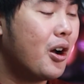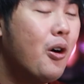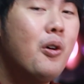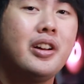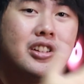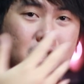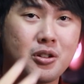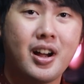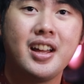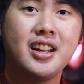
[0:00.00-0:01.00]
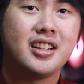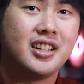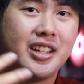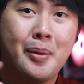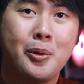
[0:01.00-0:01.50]
Go and try
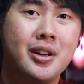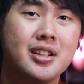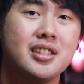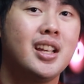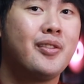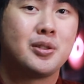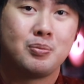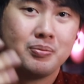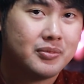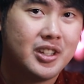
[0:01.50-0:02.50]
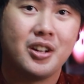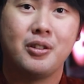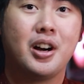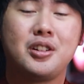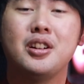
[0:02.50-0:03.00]
it, demo it, see if it's you
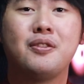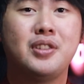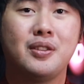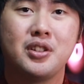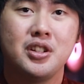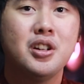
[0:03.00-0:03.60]
know, a good fit for